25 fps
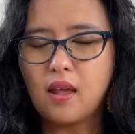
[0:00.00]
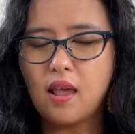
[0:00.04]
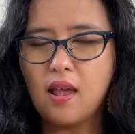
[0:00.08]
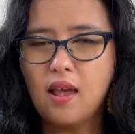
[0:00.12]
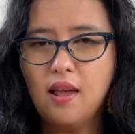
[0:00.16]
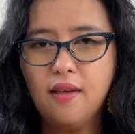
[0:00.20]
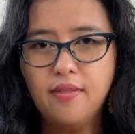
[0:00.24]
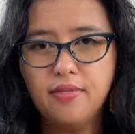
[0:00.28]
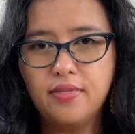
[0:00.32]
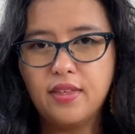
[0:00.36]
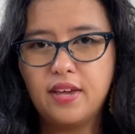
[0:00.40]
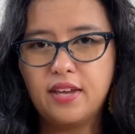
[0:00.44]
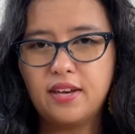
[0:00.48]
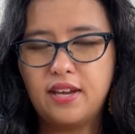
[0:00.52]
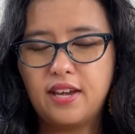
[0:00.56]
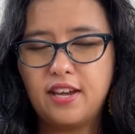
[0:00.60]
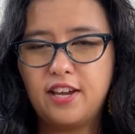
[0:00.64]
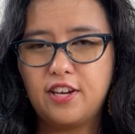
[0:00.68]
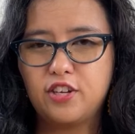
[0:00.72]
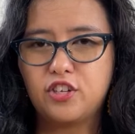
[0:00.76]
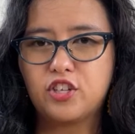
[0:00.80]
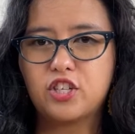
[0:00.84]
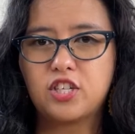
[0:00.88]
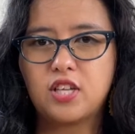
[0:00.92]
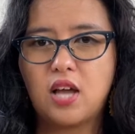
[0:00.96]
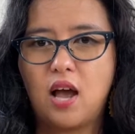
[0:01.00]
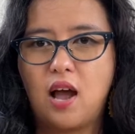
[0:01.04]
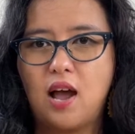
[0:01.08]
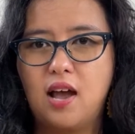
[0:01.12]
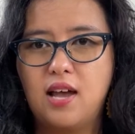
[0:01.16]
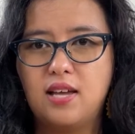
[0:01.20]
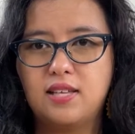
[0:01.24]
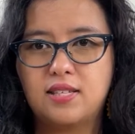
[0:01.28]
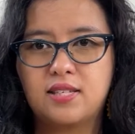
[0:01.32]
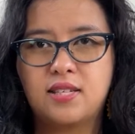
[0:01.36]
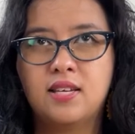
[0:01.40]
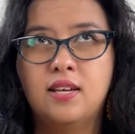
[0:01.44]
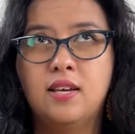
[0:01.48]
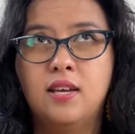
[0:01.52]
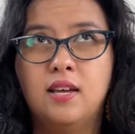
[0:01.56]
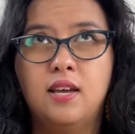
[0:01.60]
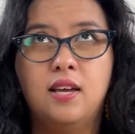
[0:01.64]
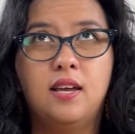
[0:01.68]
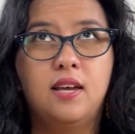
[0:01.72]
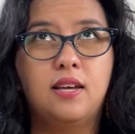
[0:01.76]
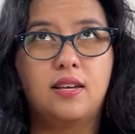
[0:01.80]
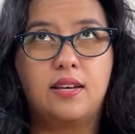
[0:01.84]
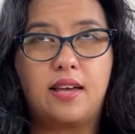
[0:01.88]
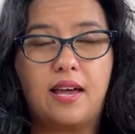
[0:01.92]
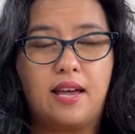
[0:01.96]
and then each size
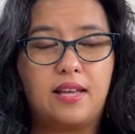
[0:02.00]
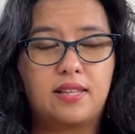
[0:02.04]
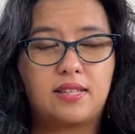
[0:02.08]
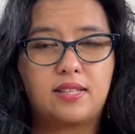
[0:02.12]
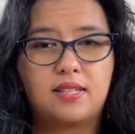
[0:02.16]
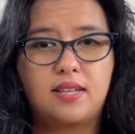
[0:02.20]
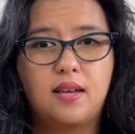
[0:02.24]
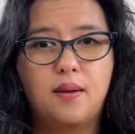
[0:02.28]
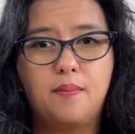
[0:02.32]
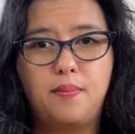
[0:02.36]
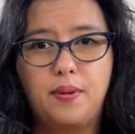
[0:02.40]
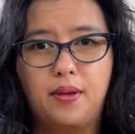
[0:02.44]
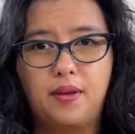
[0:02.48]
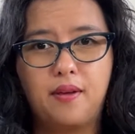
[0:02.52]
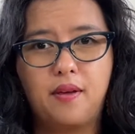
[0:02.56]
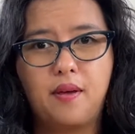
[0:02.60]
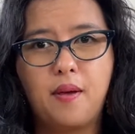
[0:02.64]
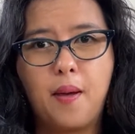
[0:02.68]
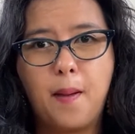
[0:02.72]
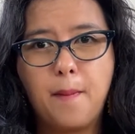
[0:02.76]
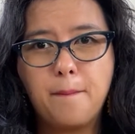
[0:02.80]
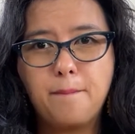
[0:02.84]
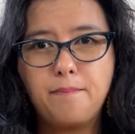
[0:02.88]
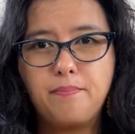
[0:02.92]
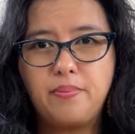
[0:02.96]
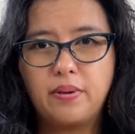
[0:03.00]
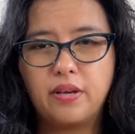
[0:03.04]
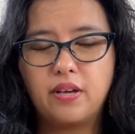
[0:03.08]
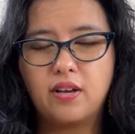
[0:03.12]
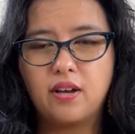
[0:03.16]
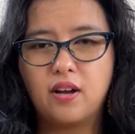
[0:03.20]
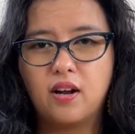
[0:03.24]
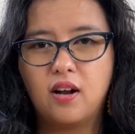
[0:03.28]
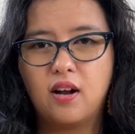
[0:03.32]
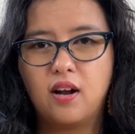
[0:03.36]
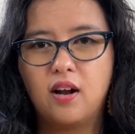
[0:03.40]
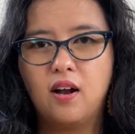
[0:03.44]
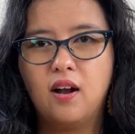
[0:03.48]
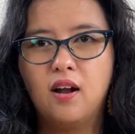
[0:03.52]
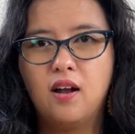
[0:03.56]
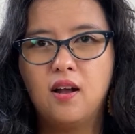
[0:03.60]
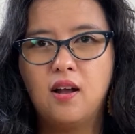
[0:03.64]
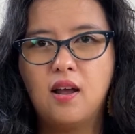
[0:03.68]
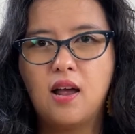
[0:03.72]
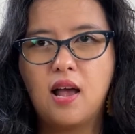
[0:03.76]
gets a bit bigger,